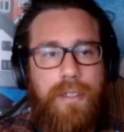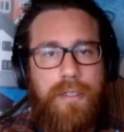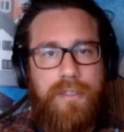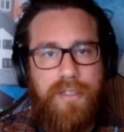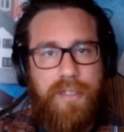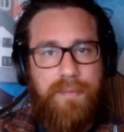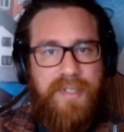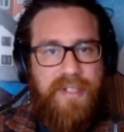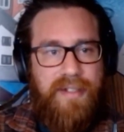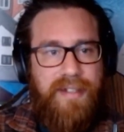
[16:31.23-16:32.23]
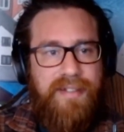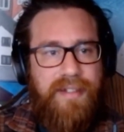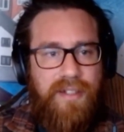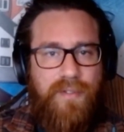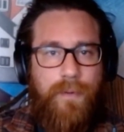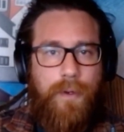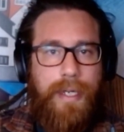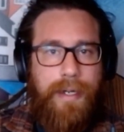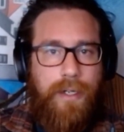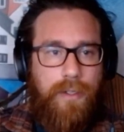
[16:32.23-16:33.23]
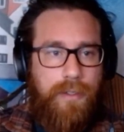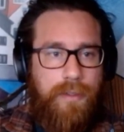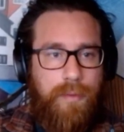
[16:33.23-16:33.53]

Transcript: So some statistics for our